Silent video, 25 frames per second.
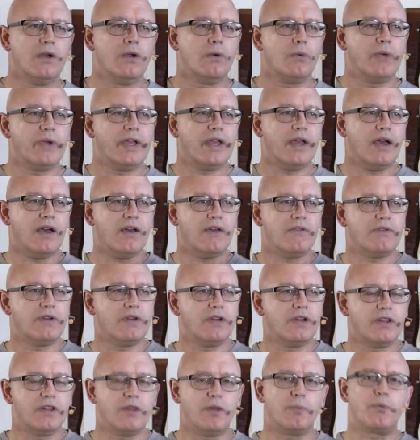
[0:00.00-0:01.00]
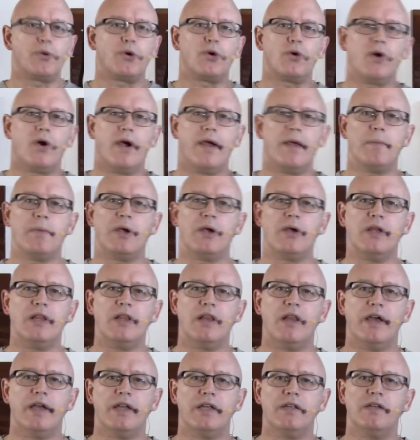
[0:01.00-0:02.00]
we have the primary
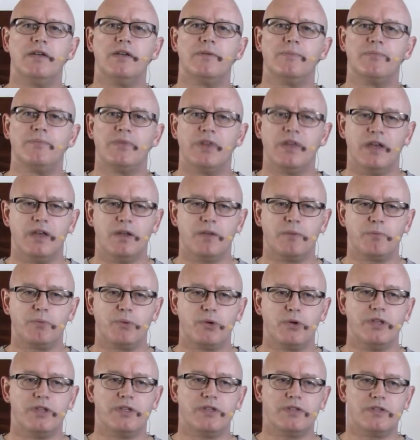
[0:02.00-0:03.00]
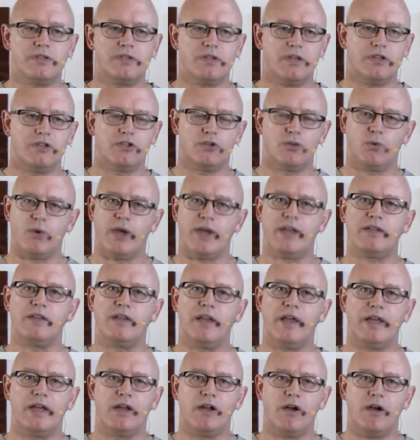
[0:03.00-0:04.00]
light that puts a direct
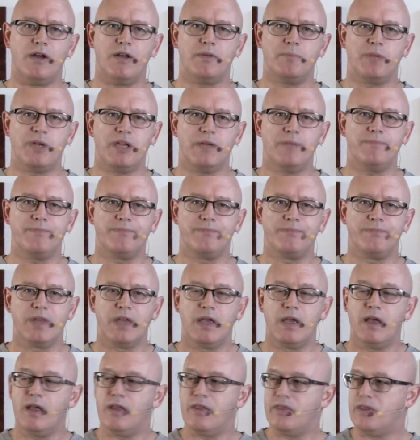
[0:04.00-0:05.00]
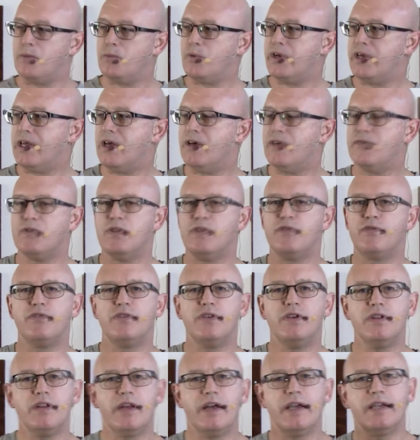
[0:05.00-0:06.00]
light on me. Then we have the
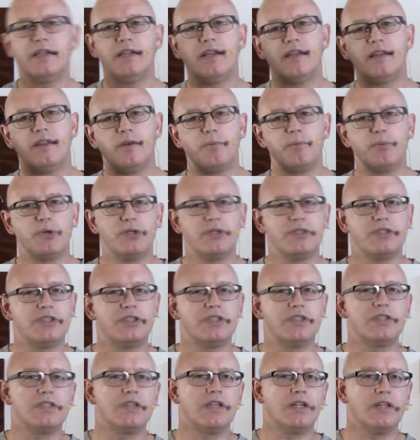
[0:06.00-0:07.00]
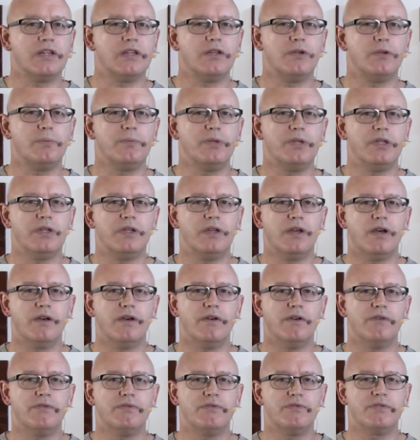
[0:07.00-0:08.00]
fill light that puts just a little bit
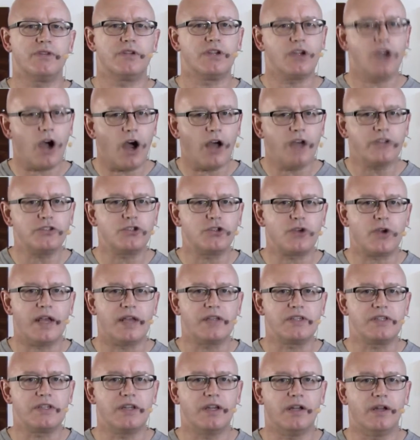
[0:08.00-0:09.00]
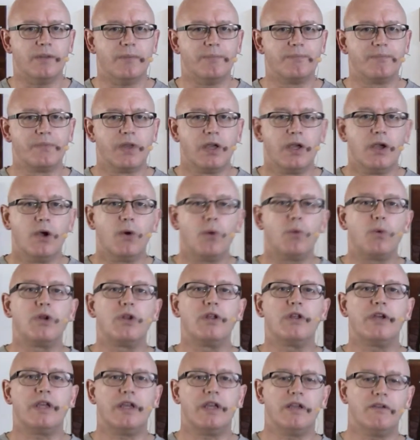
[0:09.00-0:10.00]
of contrast in it. We're
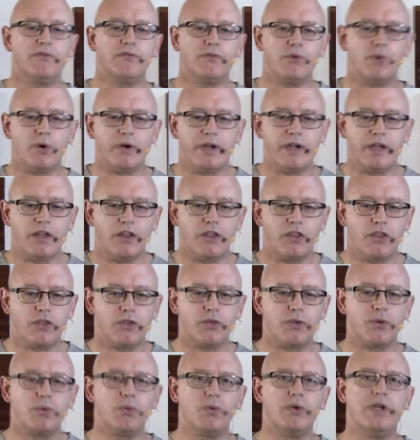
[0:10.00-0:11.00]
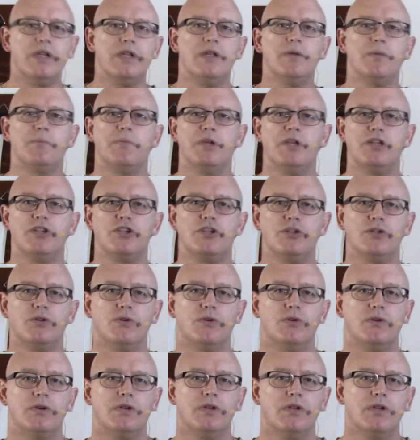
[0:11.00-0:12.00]
looking for a
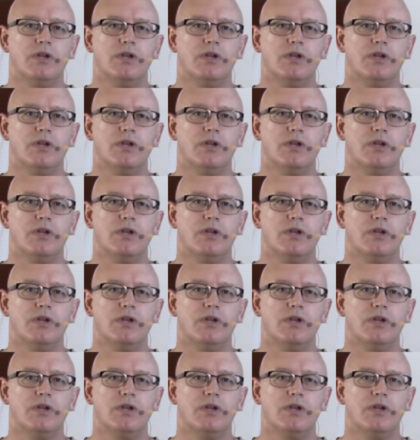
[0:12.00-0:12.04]
three-dimensional